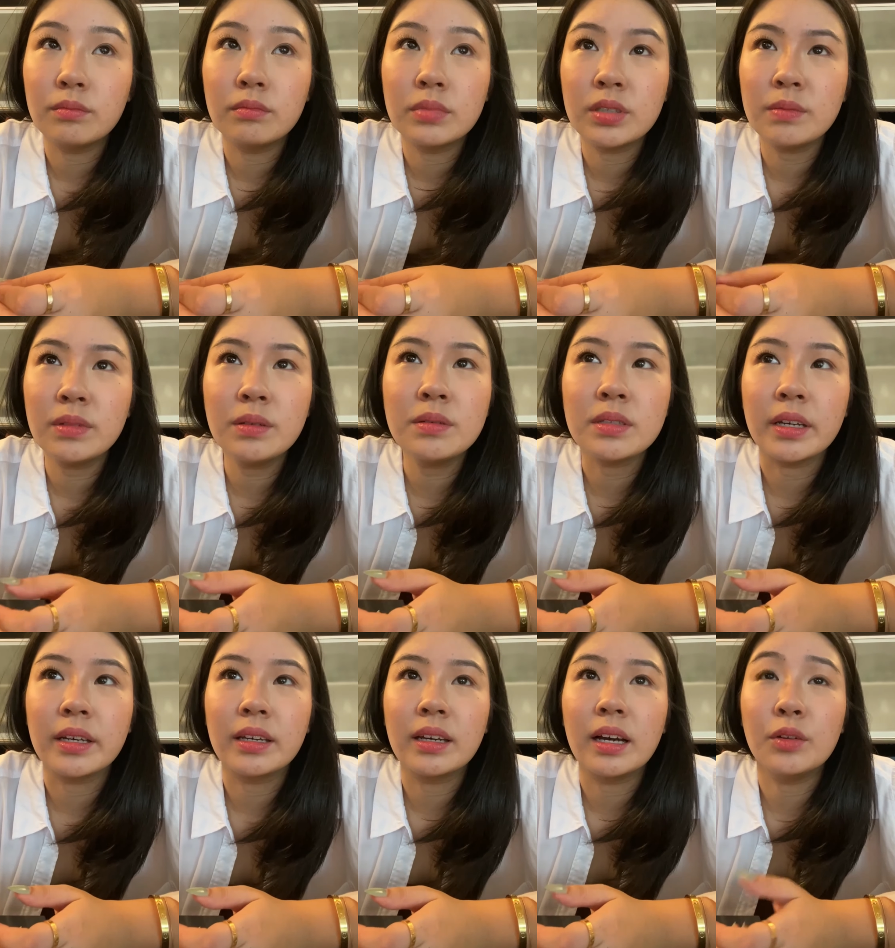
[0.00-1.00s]
sometimes
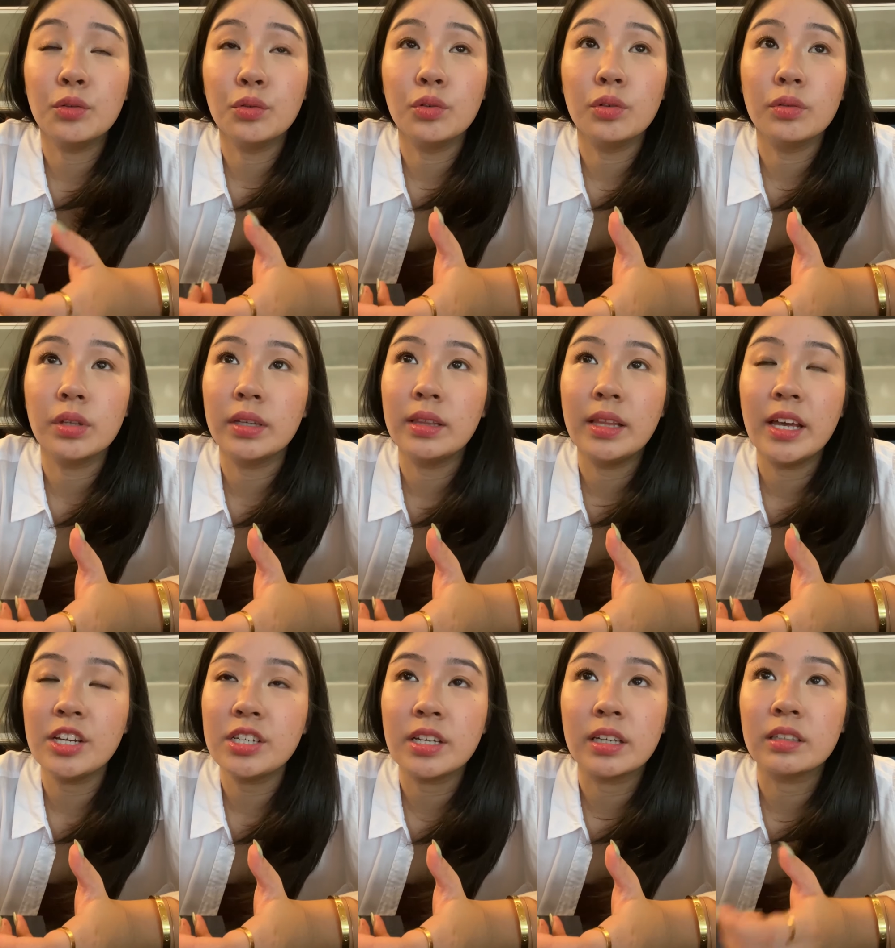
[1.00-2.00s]
like, I don't know, the
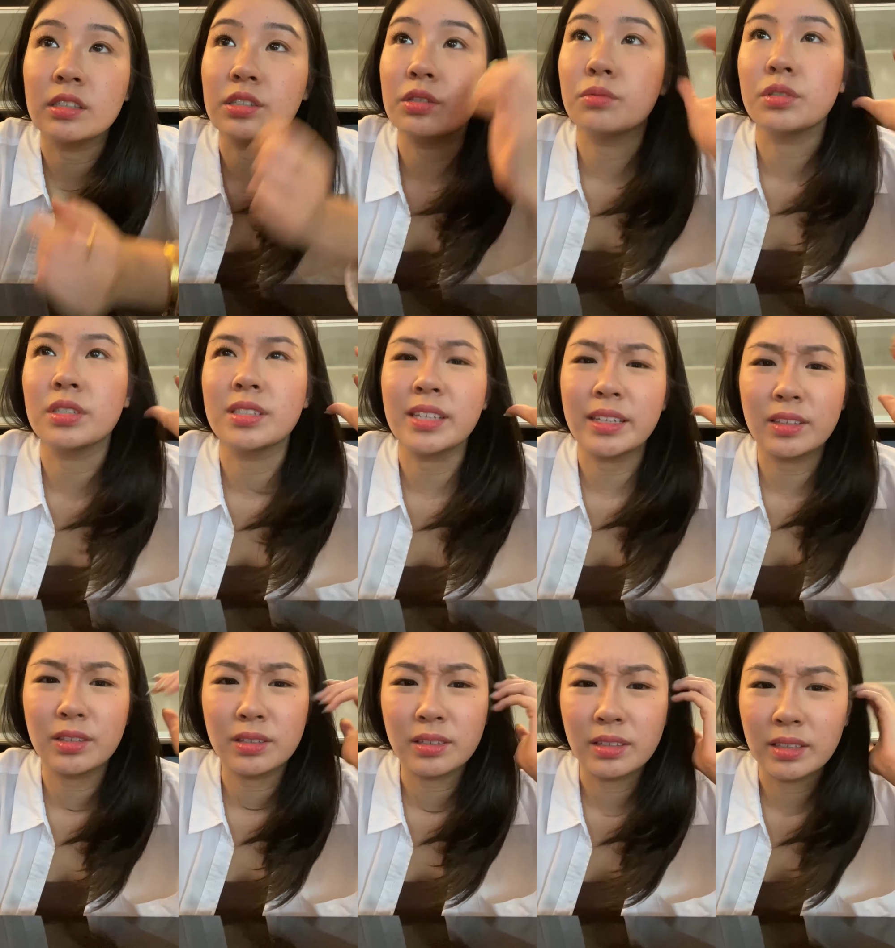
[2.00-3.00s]
lash technician will just like
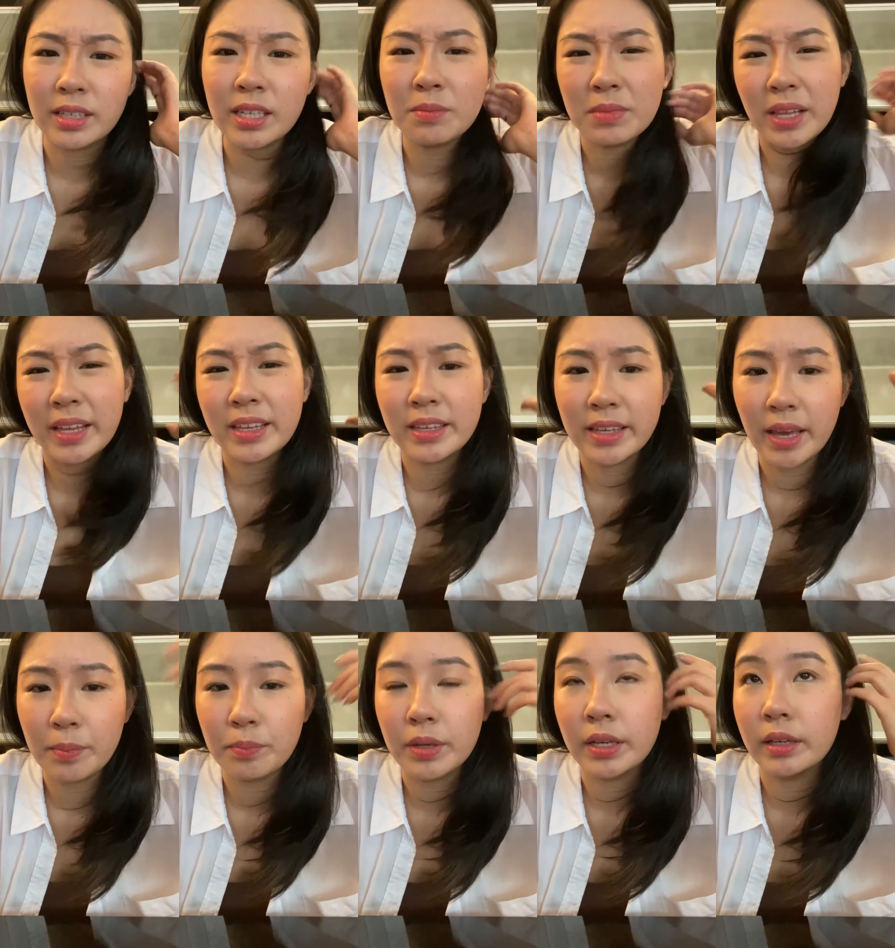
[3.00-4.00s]
keep like
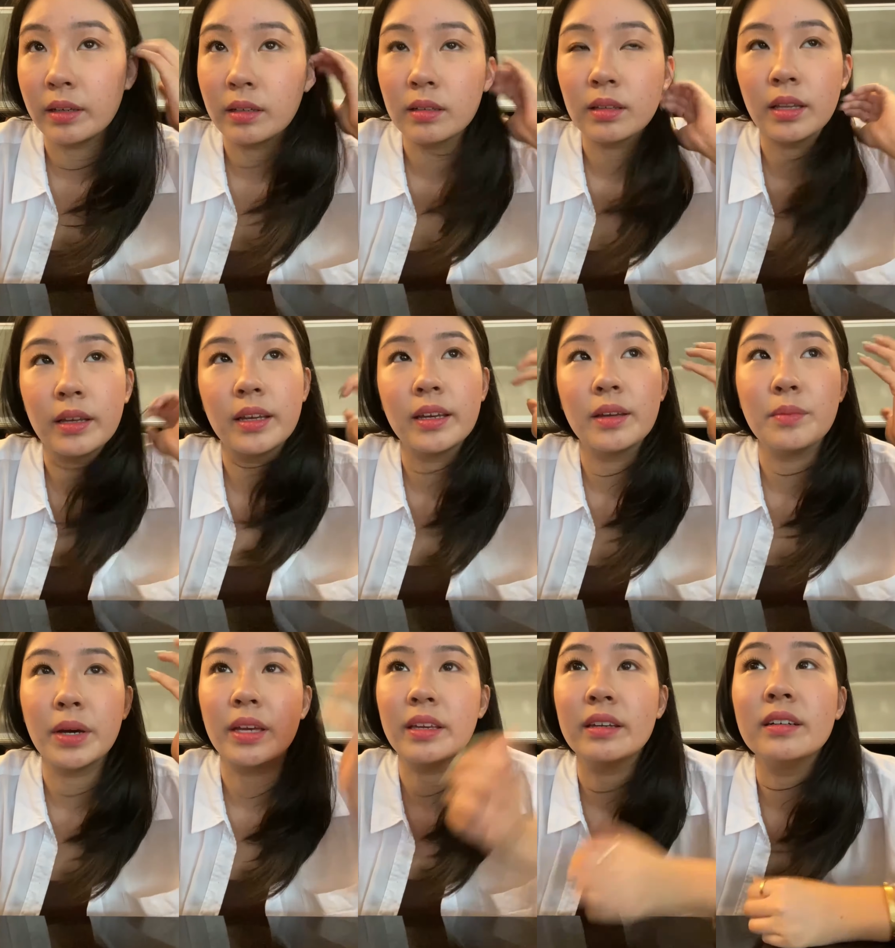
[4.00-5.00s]
yapping like at
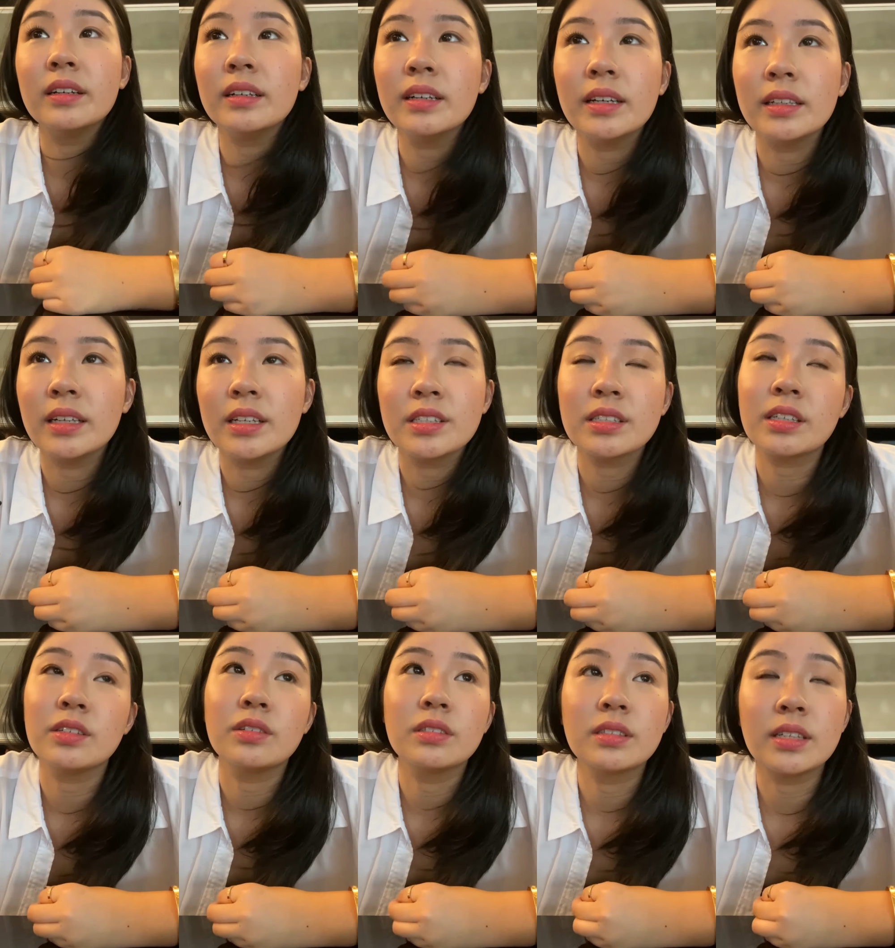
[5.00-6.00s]
my ear, and I just
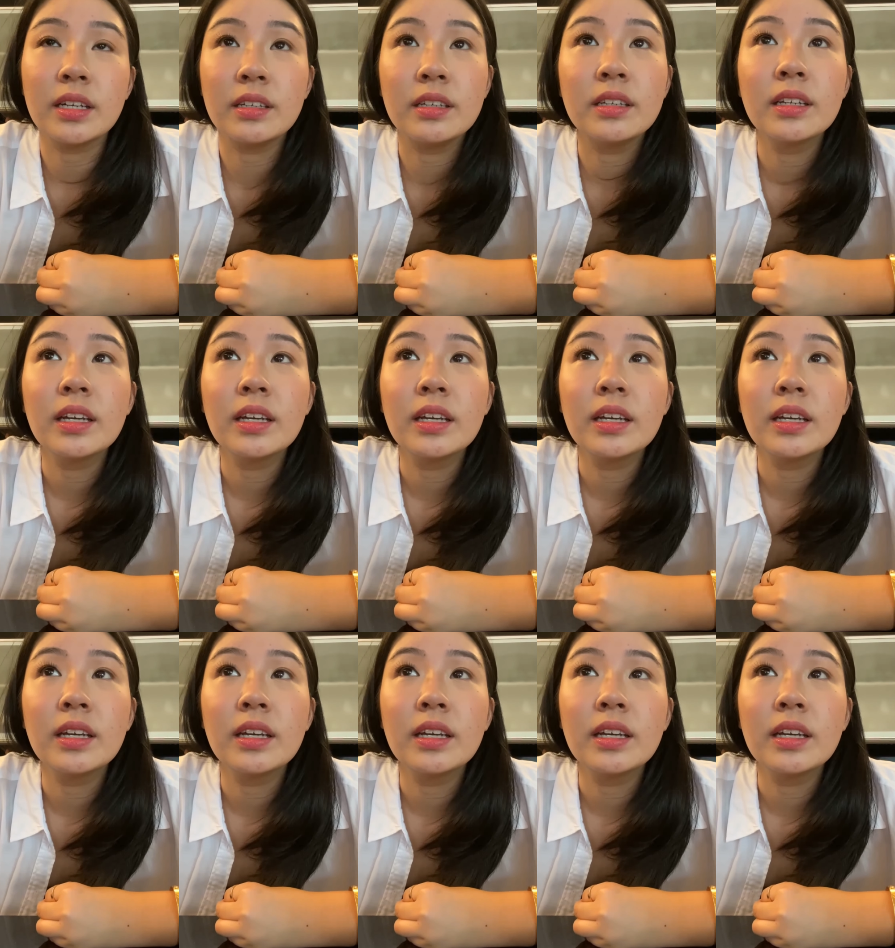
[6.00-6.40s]
cannot stand it.